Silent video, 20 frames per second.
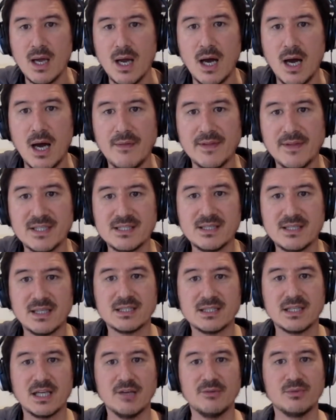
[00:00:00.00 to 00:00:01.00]
and their
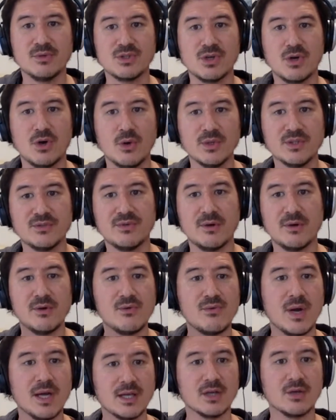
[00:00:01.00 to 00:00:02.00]
sex life was always very
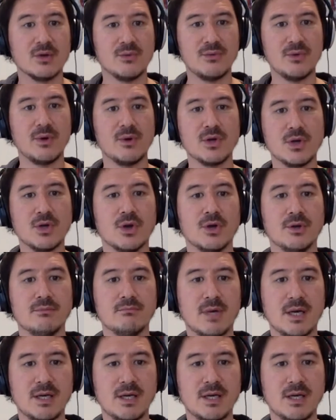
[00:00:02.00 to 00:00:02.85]
regular and very good.